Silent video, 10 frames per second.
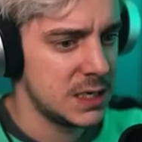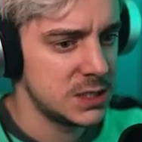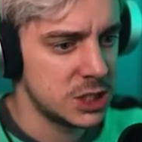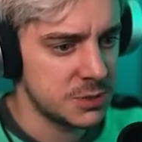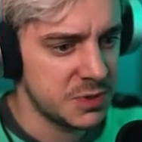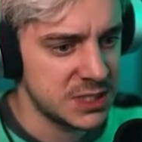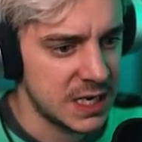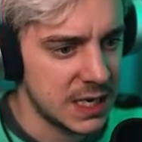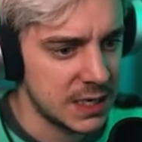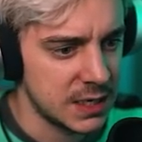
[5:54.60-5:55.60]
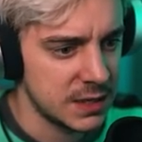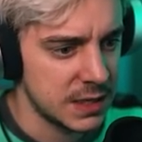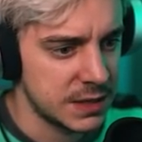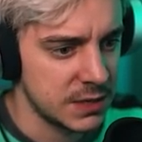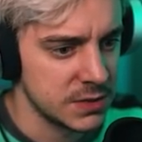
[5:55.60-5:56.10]
Just pretend
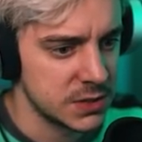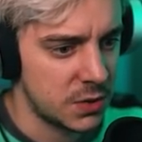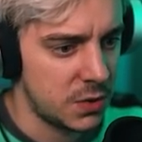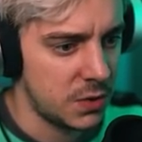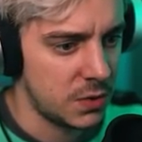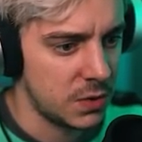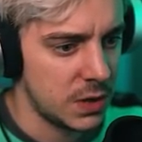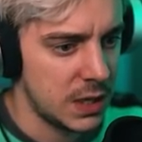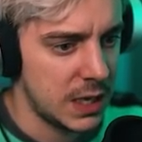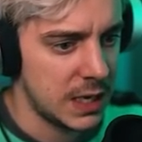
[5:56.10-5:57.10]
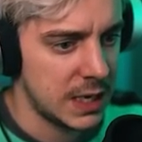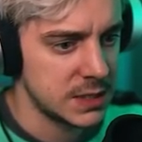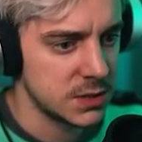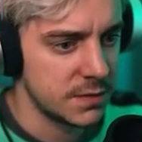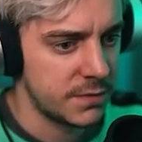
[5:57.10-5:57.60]
that there is a hole and
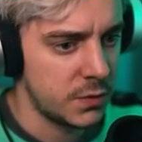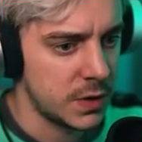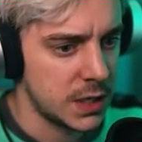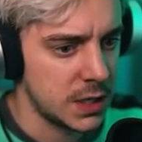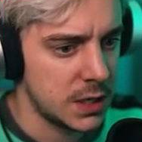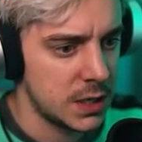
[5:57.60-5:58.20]
enter the void.